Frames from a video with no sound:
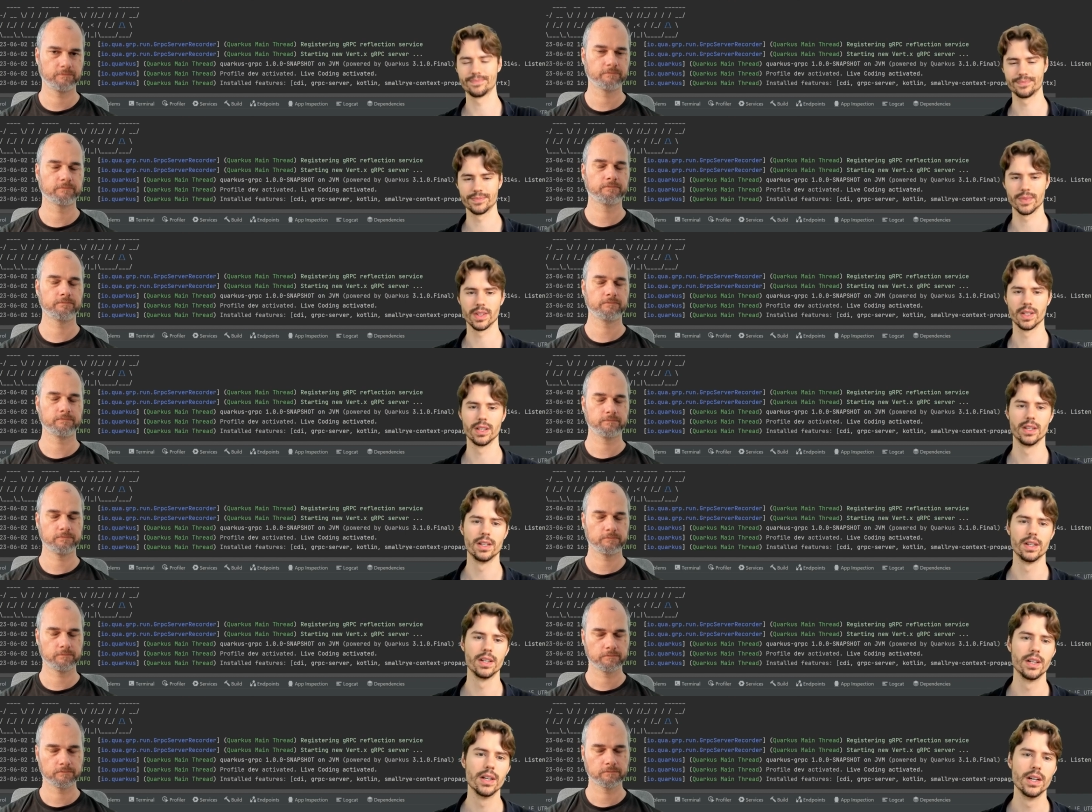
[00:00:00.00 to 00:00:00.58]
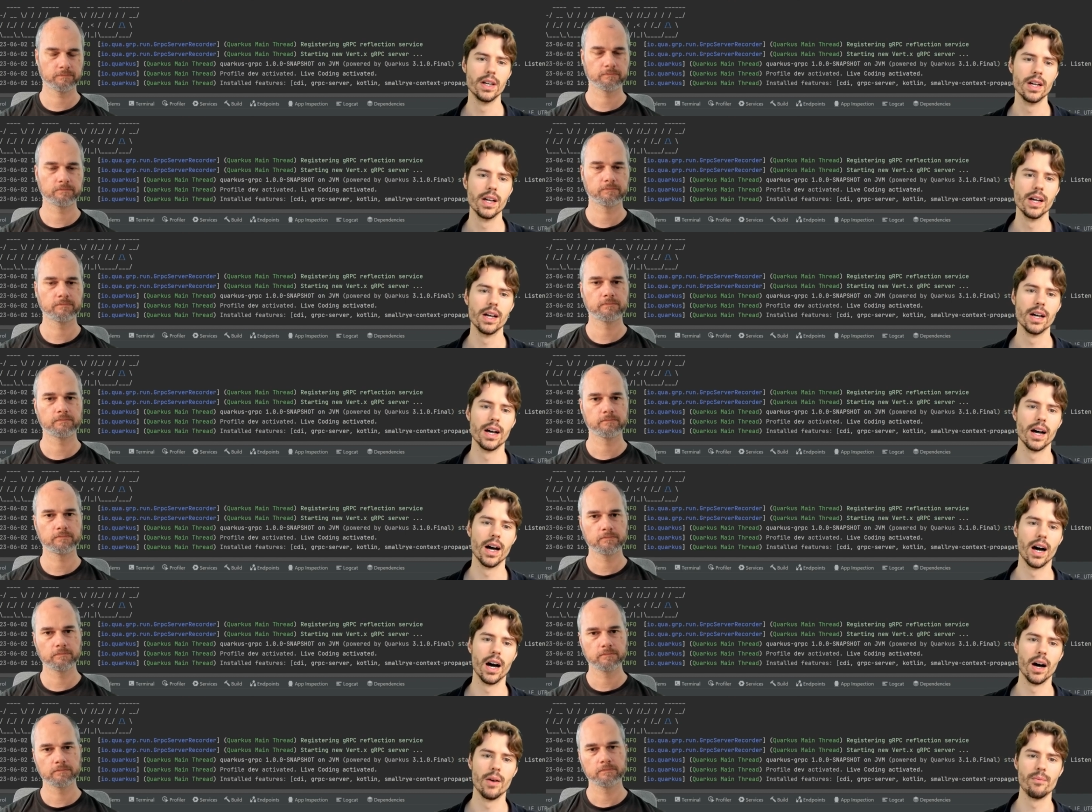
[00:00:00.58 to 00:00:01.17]
Speaker 1: Mm -hmm.
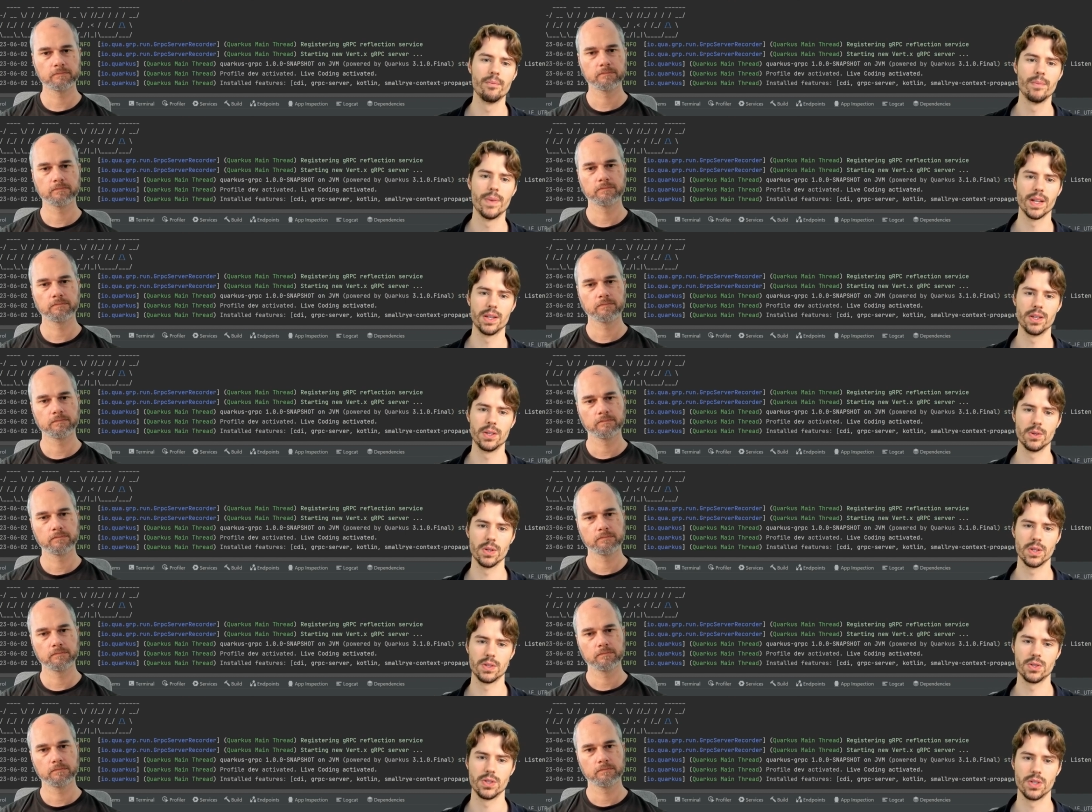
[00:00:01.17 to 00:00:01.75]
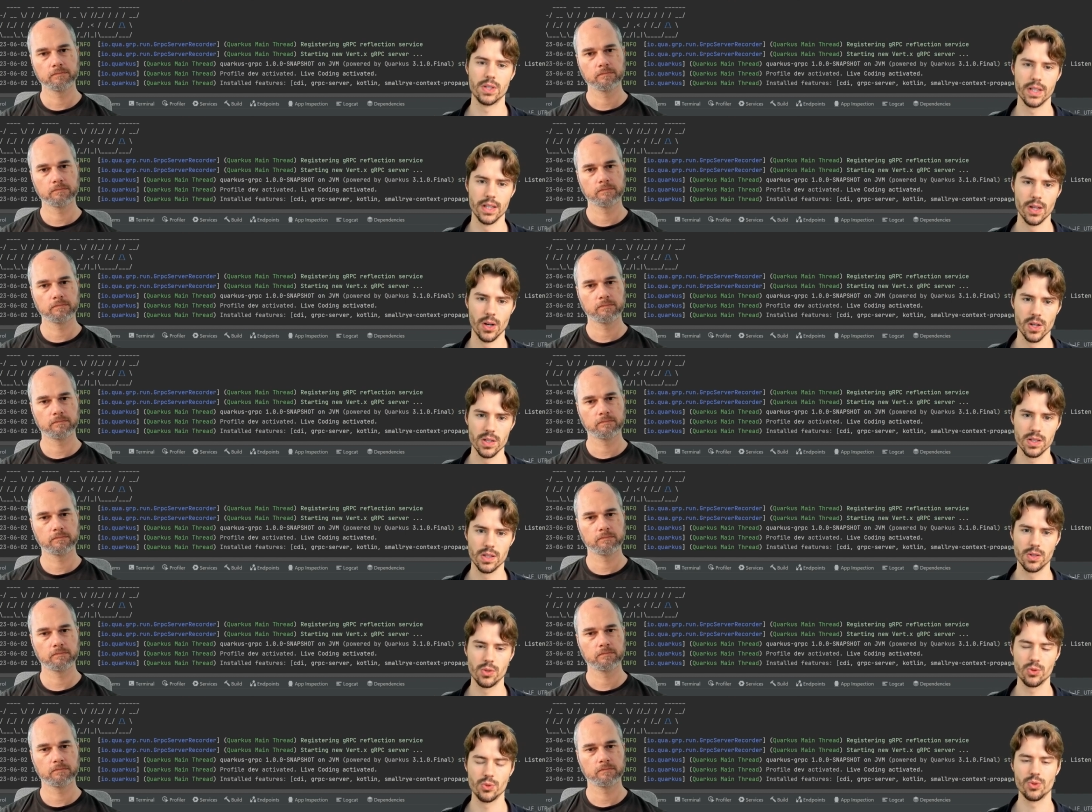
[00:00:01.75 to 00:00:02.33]
um, but what you can
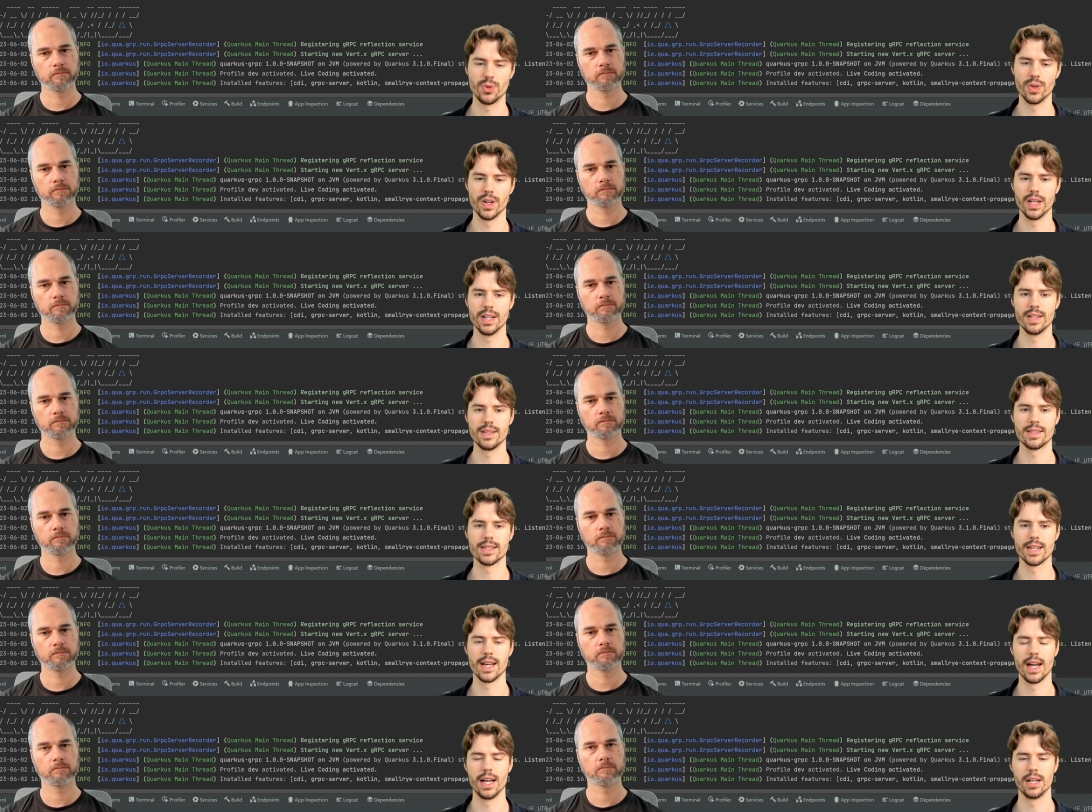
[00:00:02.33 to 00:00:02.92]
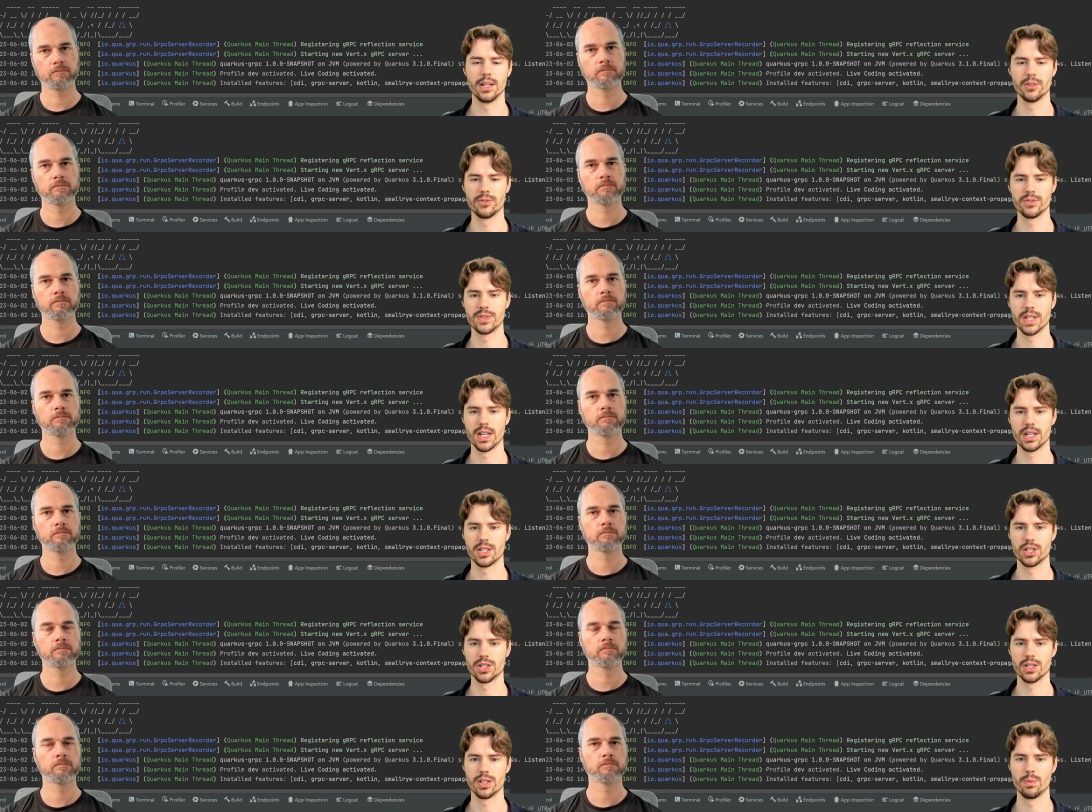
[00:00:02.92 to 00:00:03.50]
also do inside of
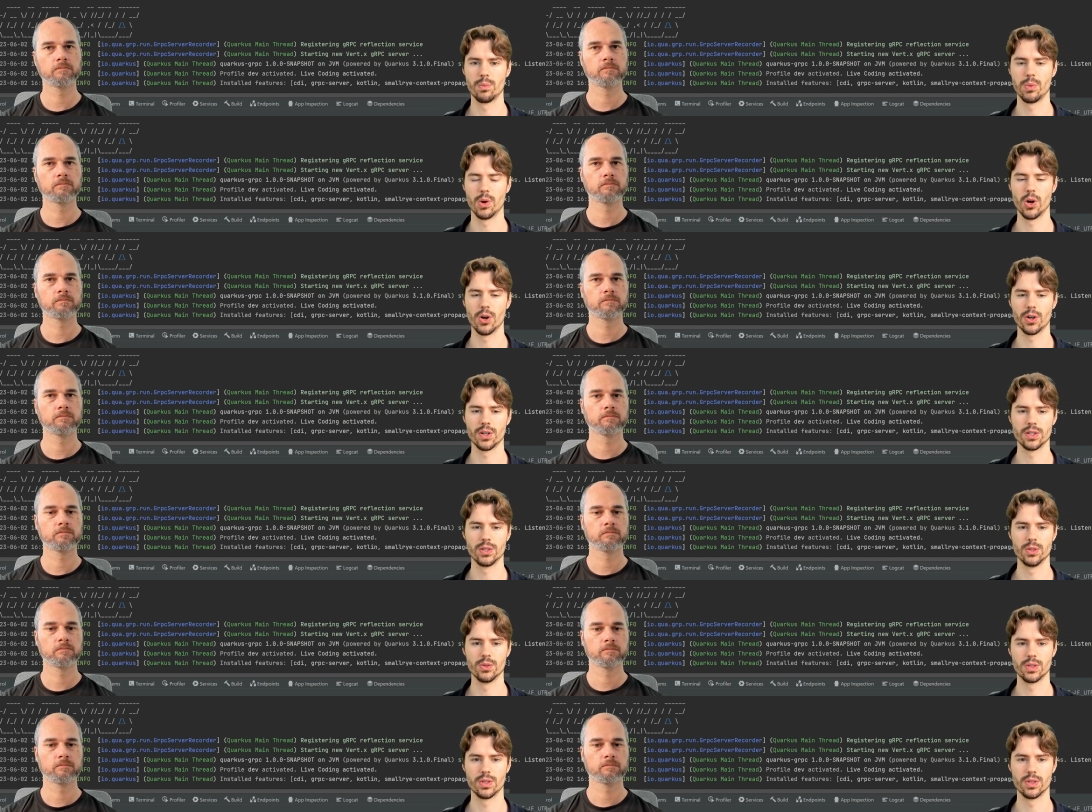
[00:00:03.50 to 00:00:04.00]
such a block,